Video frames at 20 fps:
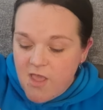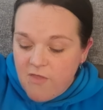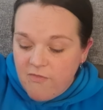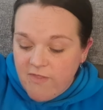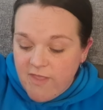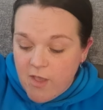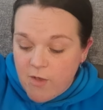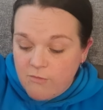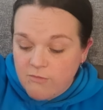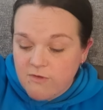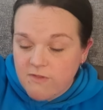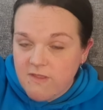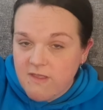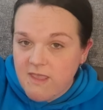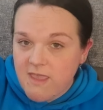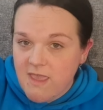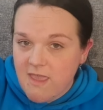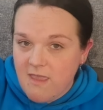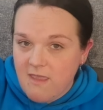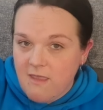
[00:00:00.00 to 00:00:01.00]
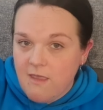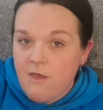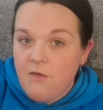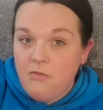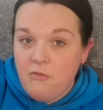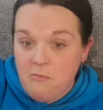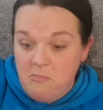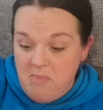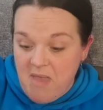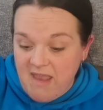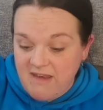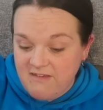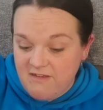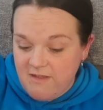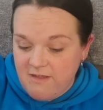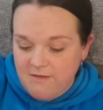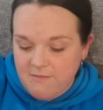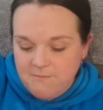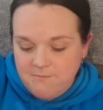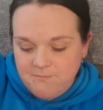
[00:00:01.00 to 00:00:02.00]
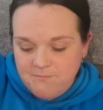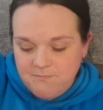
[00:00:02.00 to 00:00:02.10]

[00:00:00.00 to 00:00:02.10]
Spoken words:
The older the key, the better.